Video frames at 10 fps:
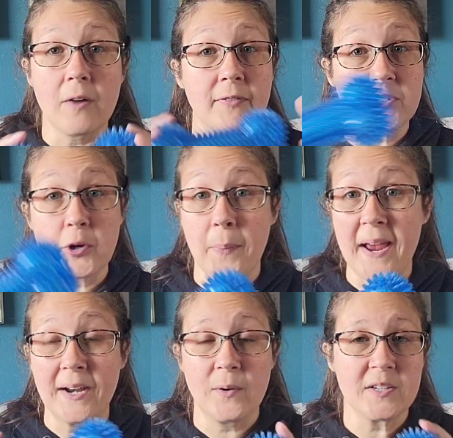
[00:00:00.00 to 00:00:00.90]
If it's your
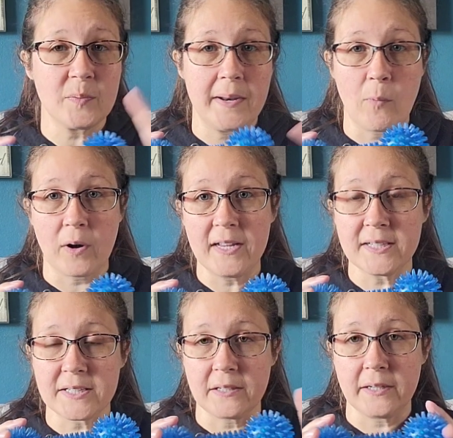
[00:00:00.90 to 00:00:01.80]
pancreas, we need more
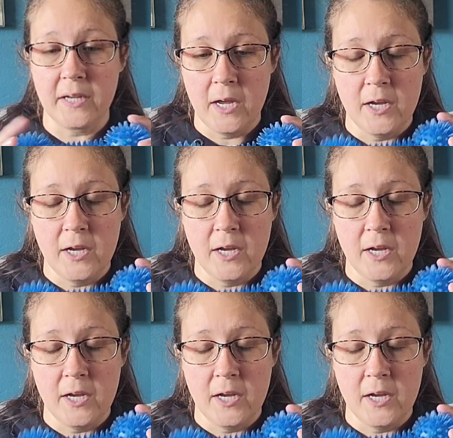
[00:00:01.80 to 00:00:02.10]
insulin.